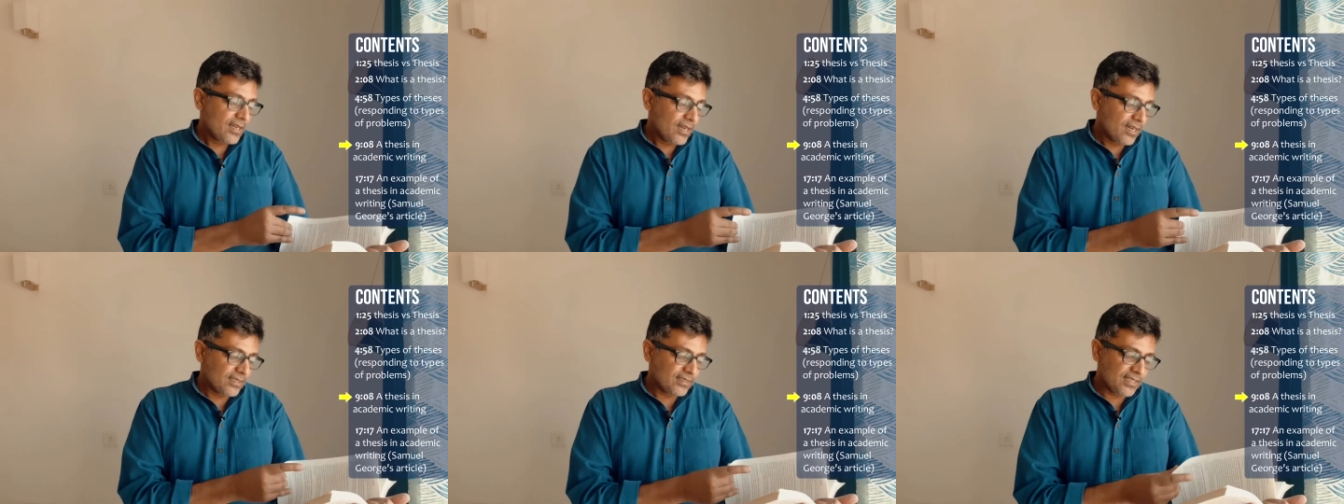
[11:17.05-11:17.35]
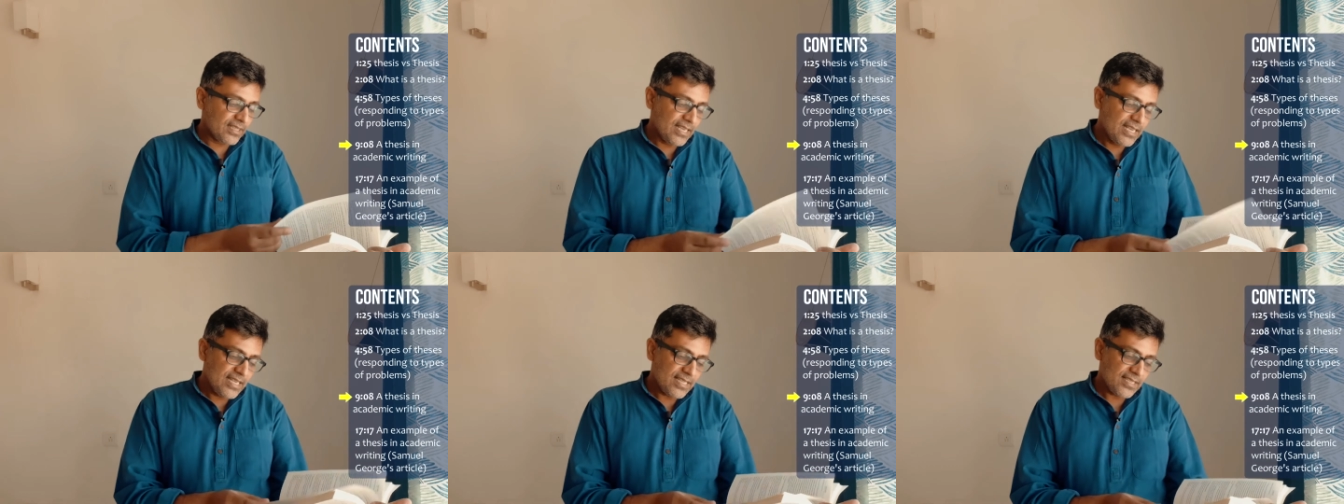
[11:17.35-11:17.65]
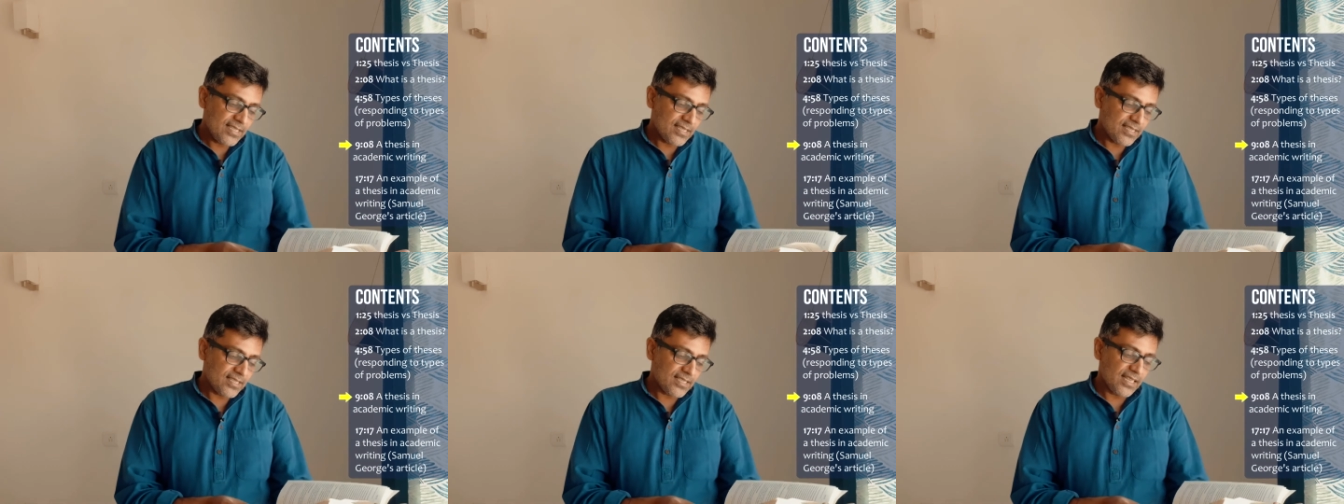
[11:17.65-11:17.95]
a
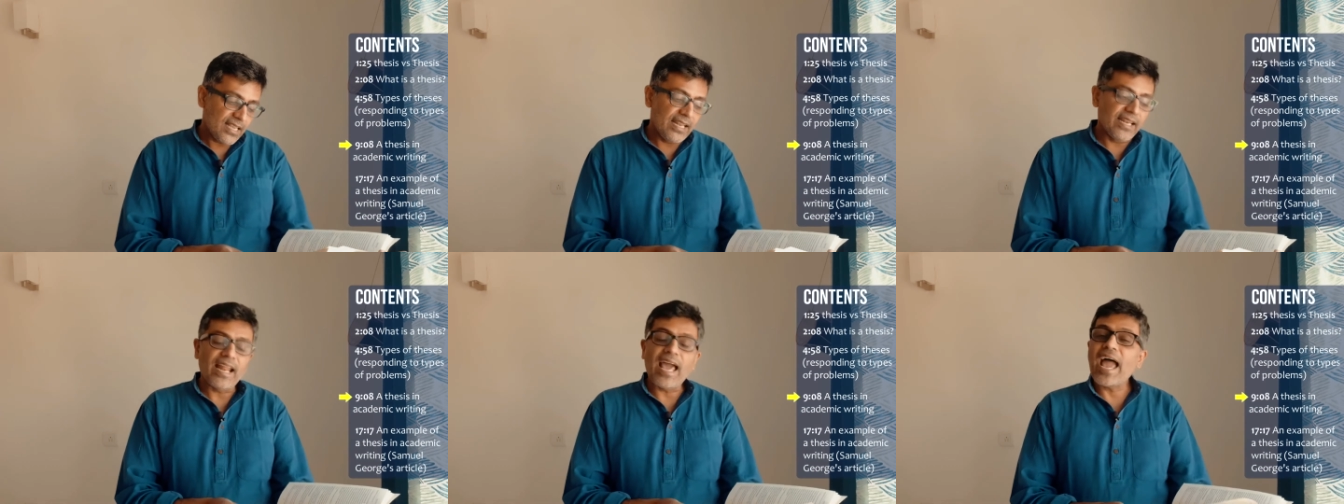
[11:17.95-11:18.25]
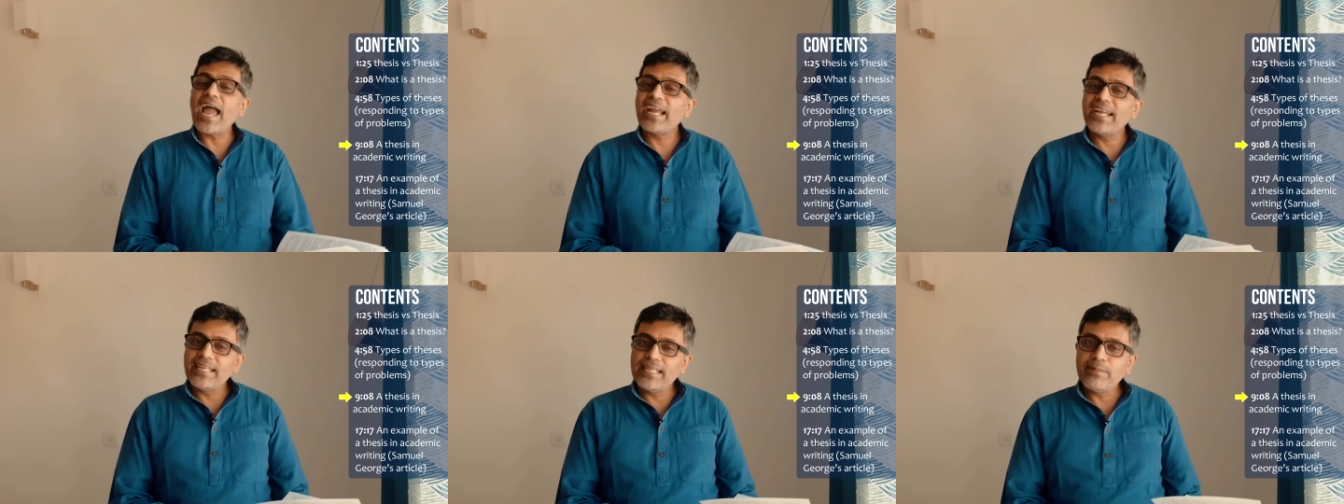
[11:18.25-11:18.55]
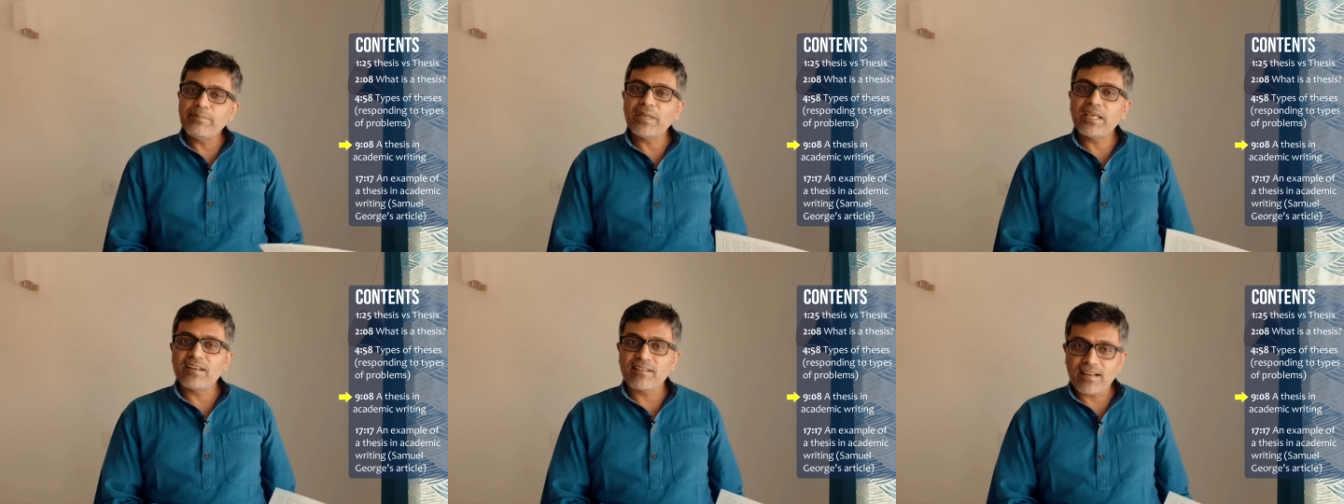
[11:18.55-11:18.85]
thesis in
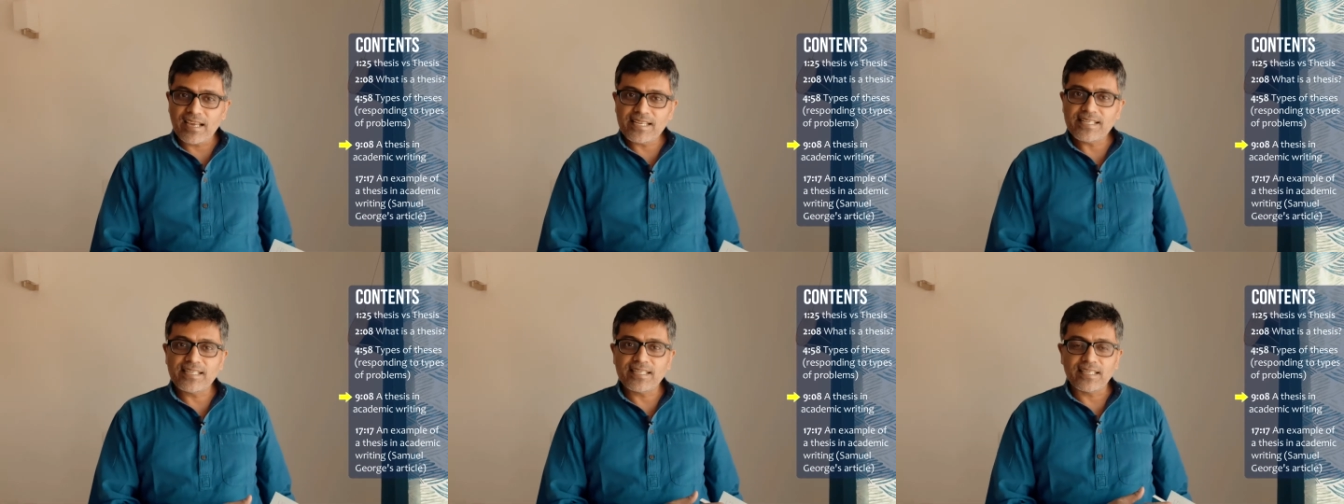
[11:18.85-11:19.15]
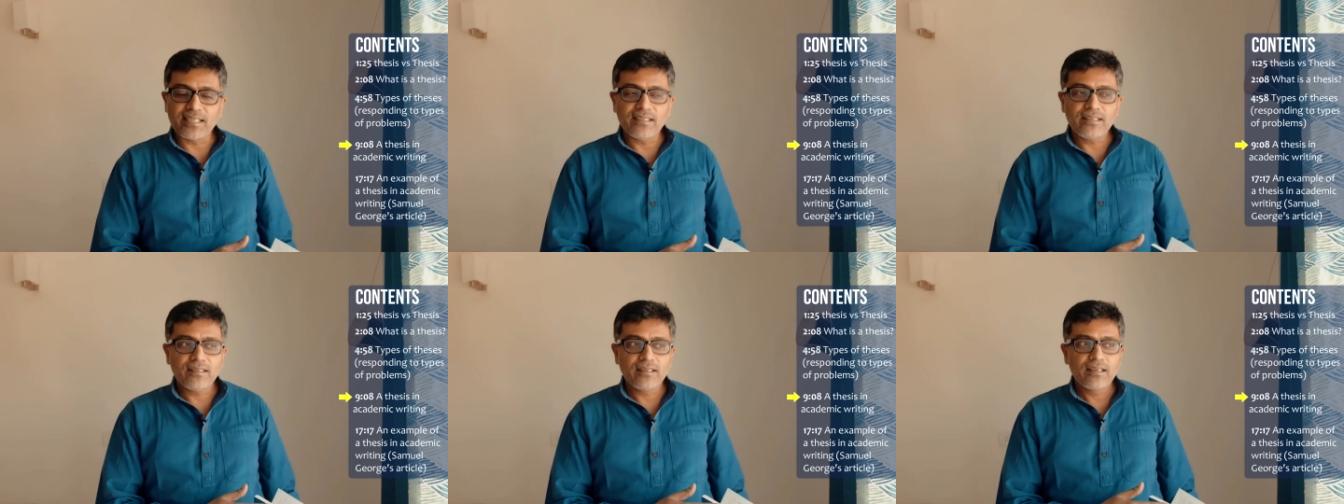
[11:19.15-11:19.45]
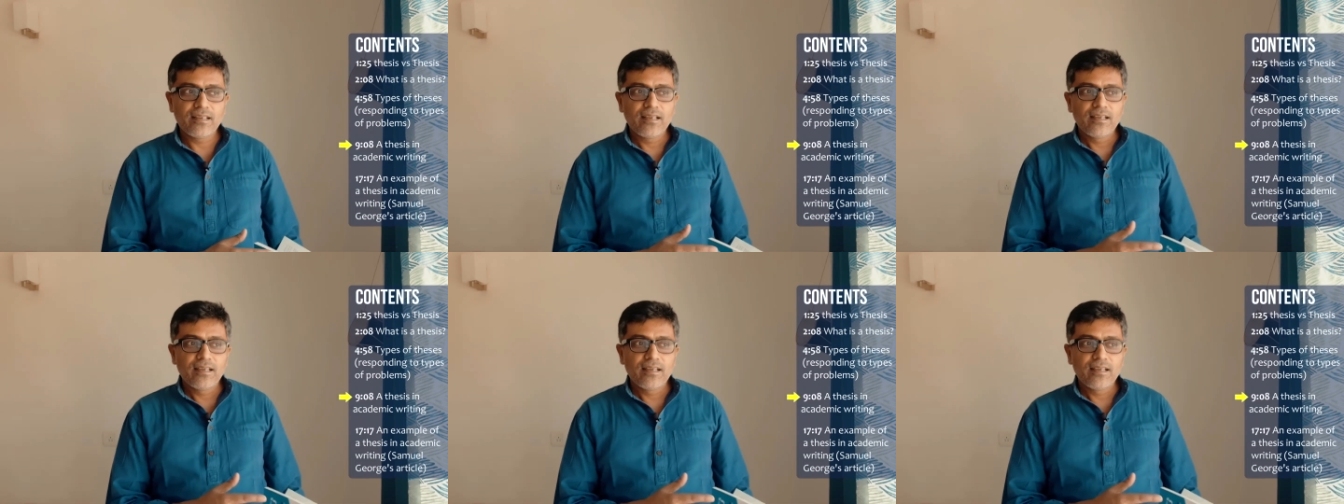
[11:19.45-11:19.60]
academic writing,